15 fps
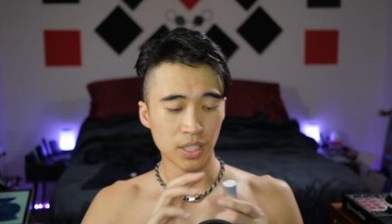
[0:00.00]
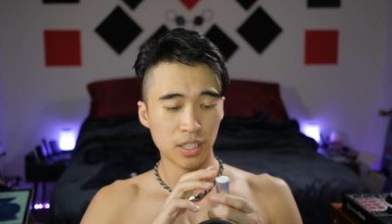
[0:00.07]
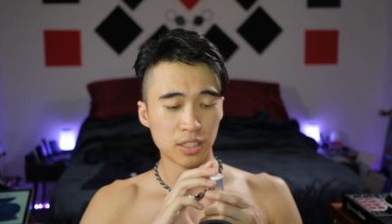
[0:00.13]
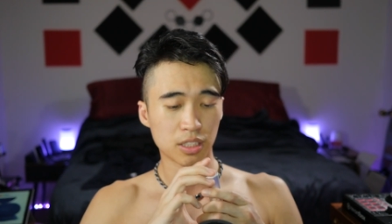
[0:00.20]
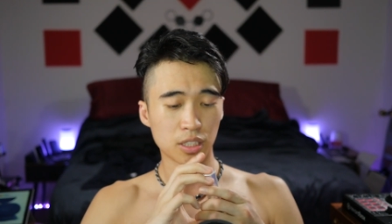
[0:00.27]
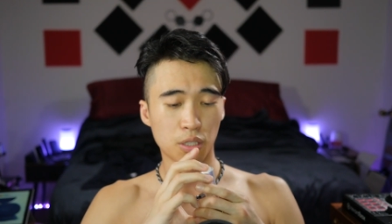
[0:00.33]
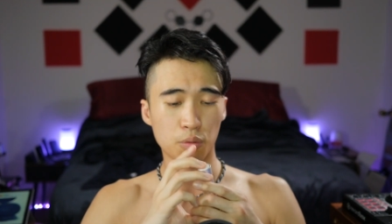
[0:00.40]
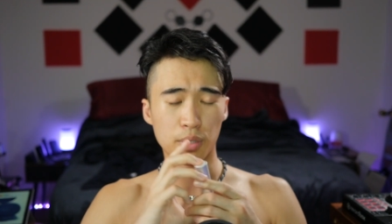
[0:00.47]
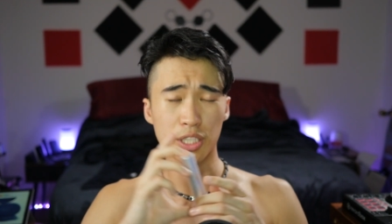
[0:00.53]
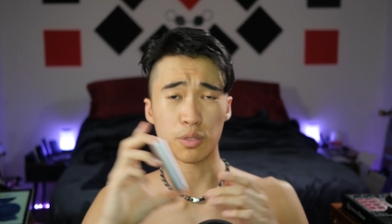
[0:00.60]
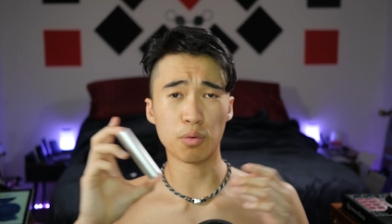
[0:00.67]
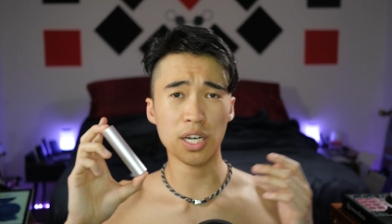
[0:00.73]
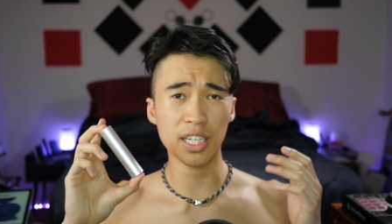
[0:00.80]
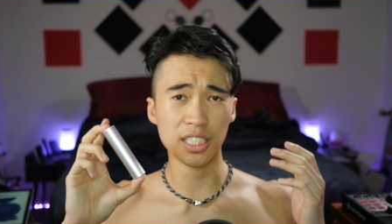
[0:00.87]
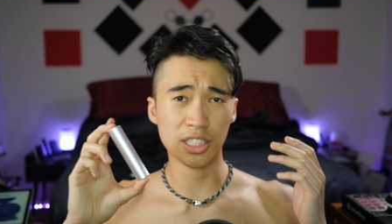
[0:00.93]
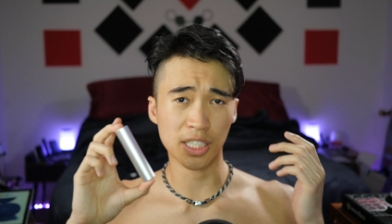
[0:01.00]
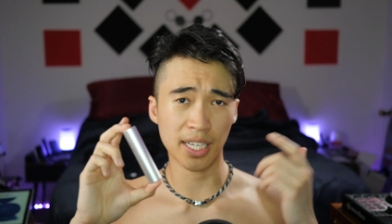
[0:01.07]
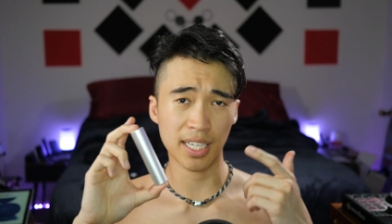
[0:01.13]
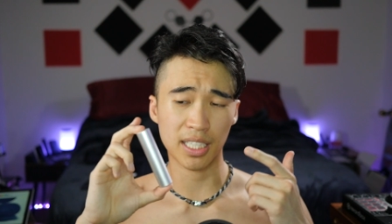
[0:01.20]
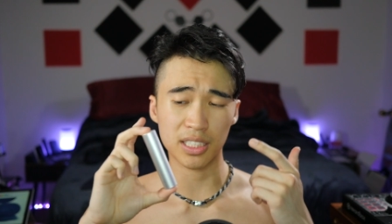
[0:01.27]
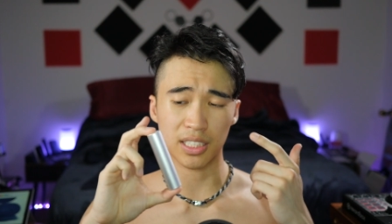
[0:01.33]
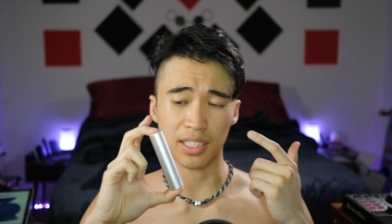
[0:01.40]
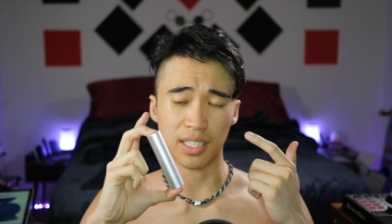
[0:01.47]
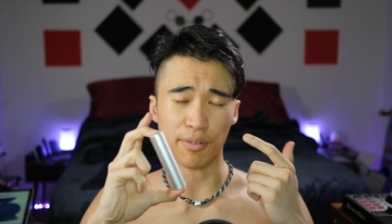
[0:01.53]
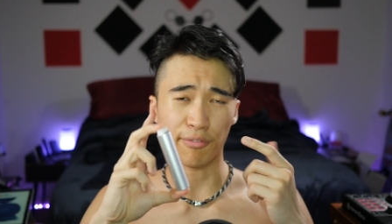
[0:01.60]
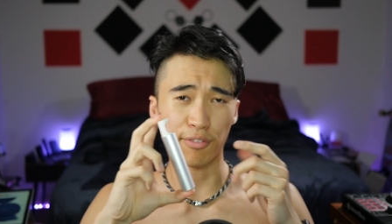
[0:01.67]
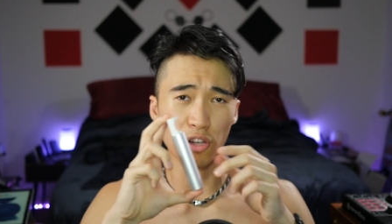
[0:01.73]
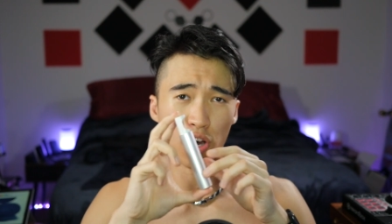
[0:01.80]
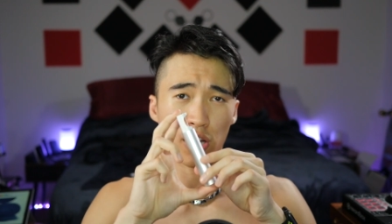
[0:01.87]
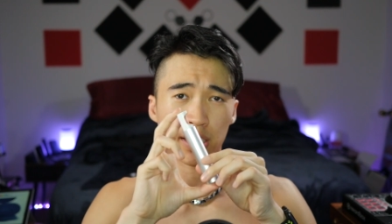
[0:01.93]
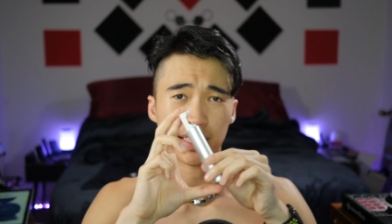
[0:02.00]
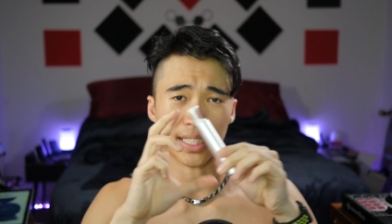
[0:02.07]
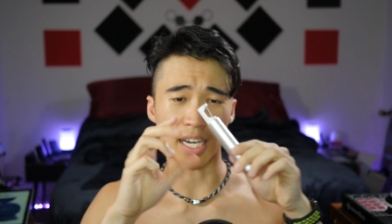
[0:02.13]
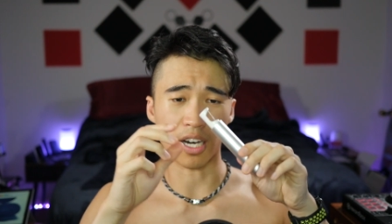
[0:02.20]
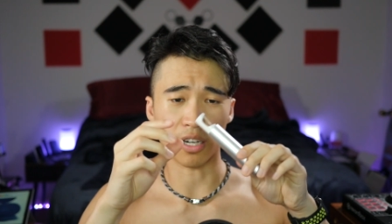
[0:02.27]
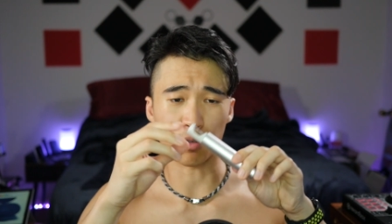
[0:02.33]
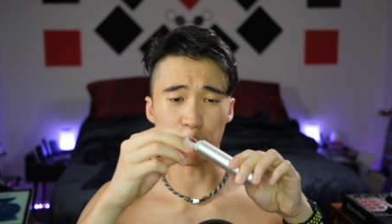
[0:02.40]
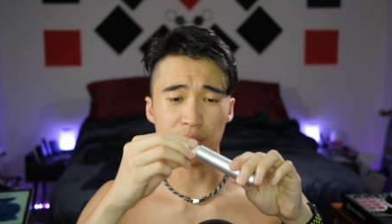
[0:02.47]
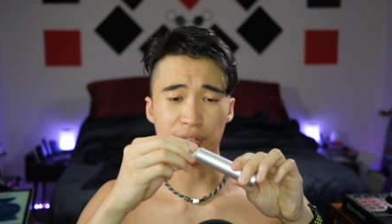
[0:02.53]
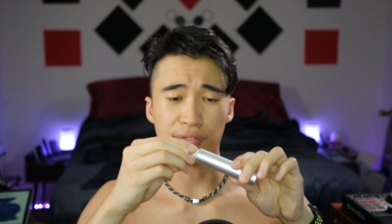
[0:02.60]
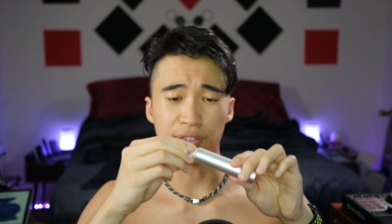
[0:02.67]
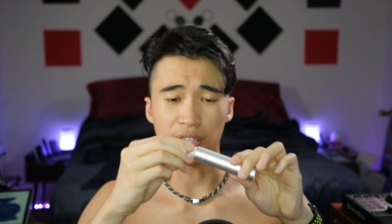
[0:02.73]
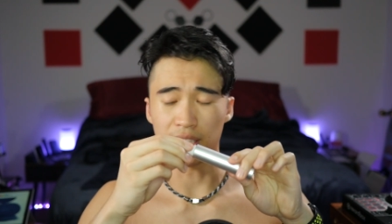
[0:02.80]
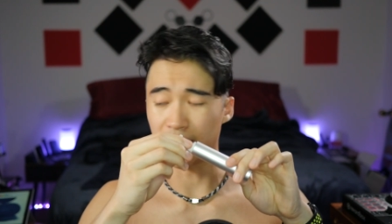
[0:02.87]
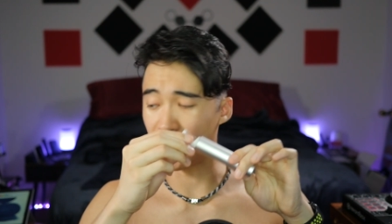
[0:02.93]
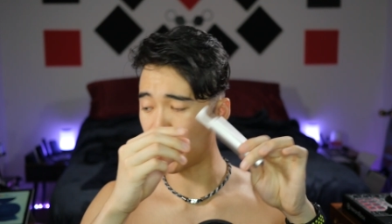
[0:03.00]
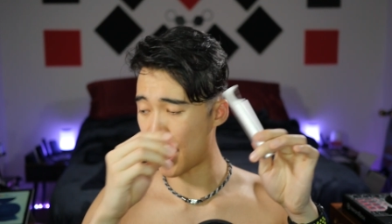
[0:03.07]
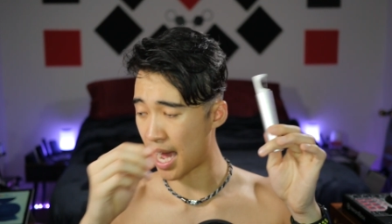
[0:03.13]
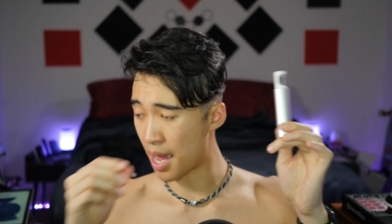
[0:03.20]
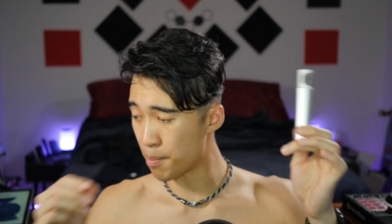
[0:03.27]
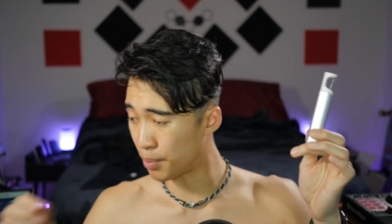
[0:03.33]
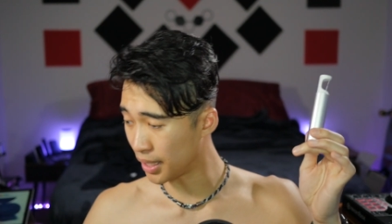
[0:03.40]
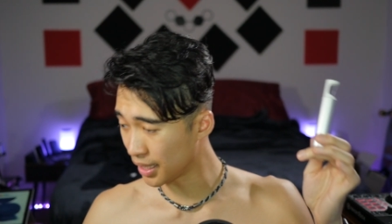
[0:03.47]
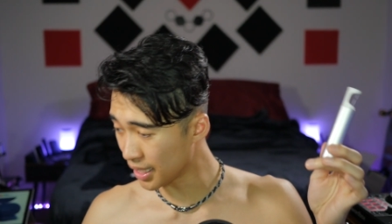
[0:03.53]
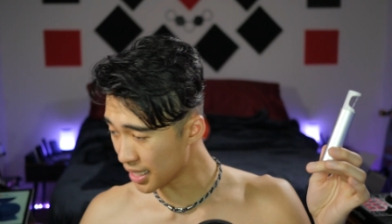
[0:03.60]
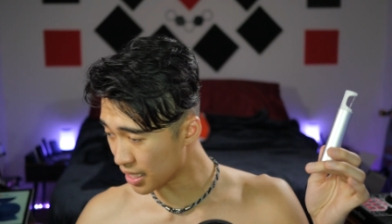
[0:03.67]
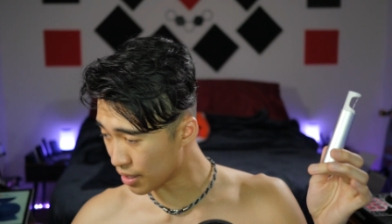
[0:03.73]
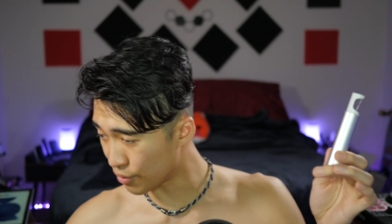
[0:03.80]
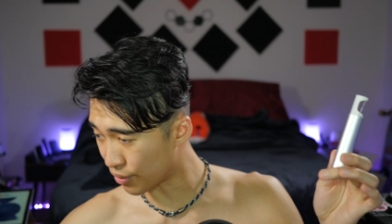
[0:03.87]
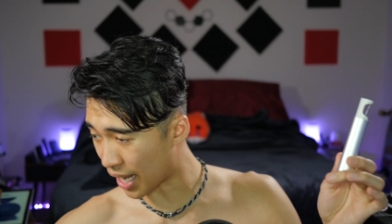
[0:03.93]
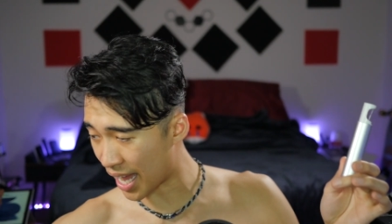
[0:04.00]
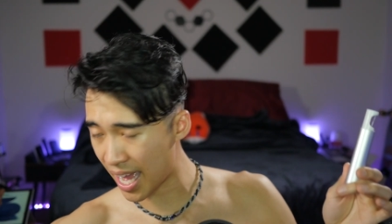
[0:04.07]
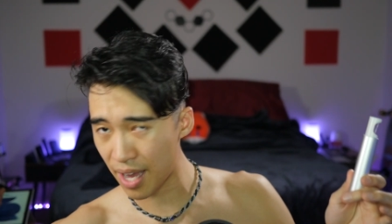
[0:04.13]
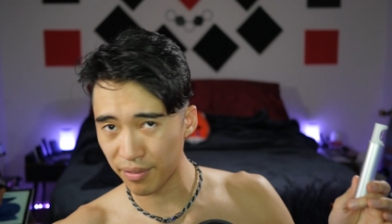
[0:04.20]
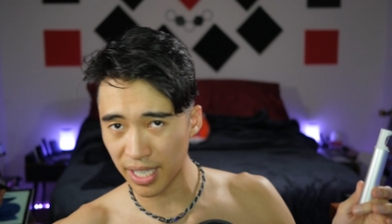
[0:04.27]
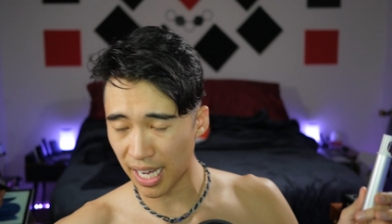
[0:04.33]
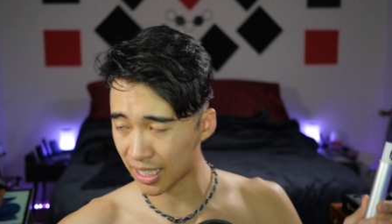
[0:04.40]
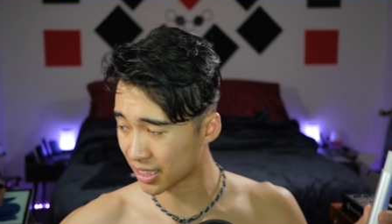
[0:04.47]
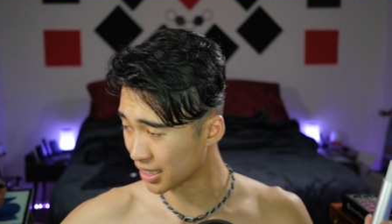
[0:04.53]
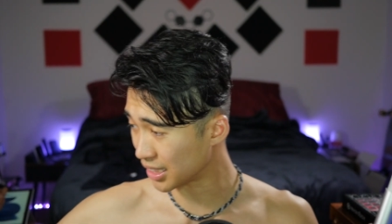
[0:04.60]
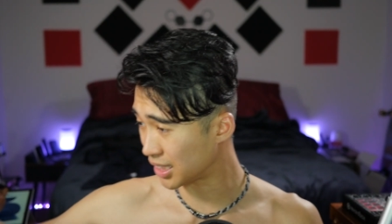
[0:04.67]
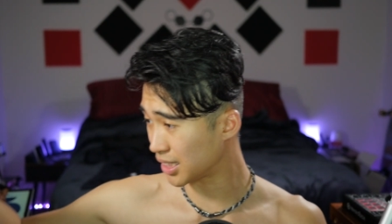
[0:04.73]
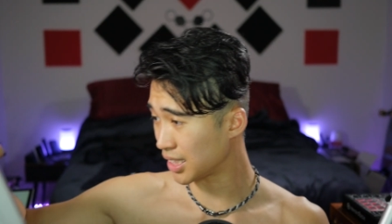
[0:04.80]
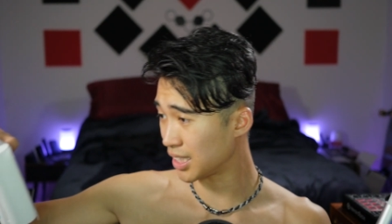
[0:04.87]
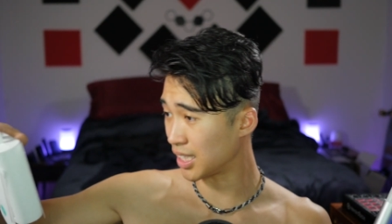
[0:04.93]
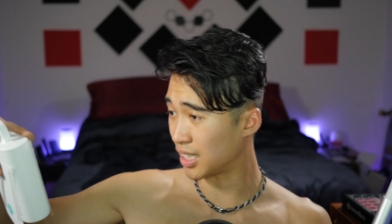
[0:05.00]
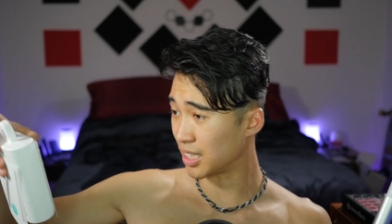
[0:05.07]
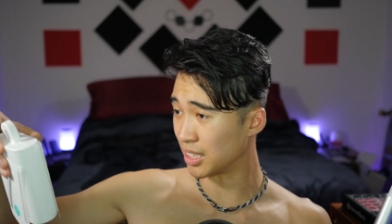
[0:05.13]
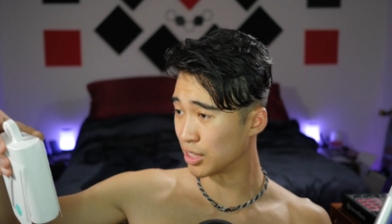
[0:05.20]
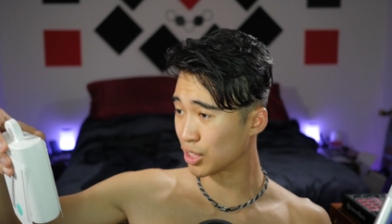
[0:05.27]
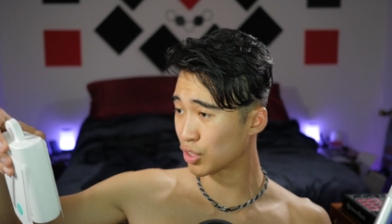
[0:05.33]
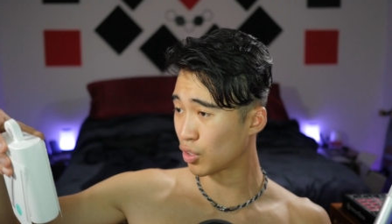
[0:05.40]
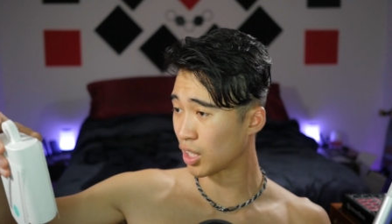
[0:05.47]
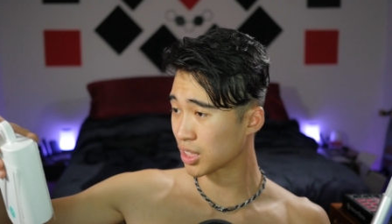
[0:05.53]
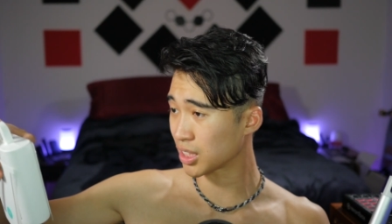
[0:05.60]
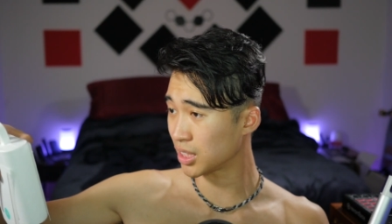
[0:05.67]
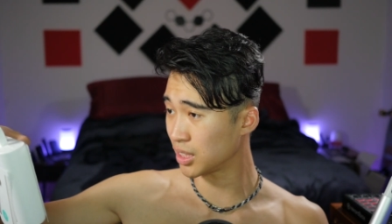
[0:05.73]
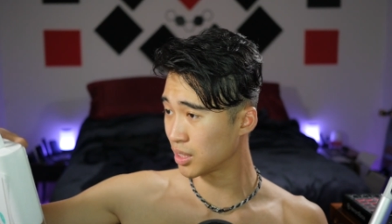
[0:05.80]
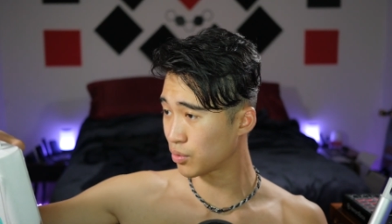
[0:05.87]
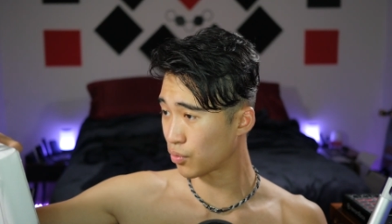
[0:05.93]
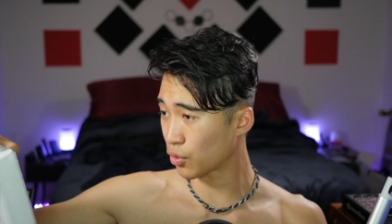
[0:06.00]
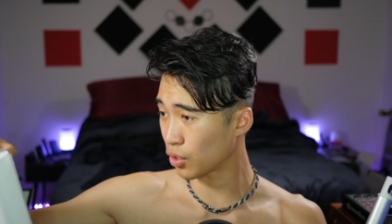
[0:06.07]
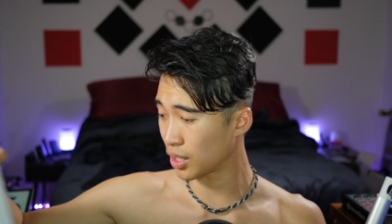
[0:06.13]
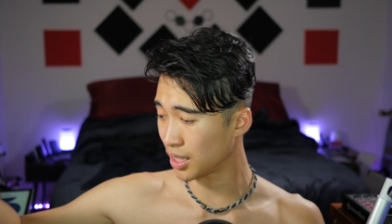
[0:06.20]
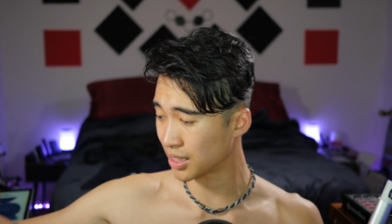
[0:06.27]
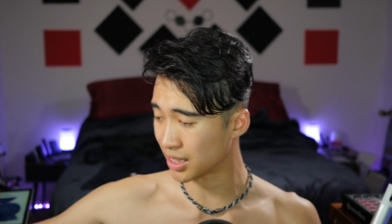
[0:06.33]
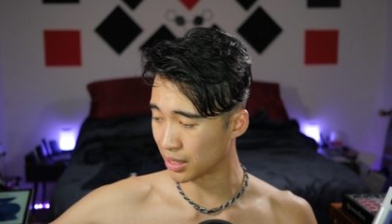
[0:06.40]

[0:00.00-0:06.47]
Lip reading: So when you want to change the floss out, refill it, I believe, I haven't actually seen any instructions for this.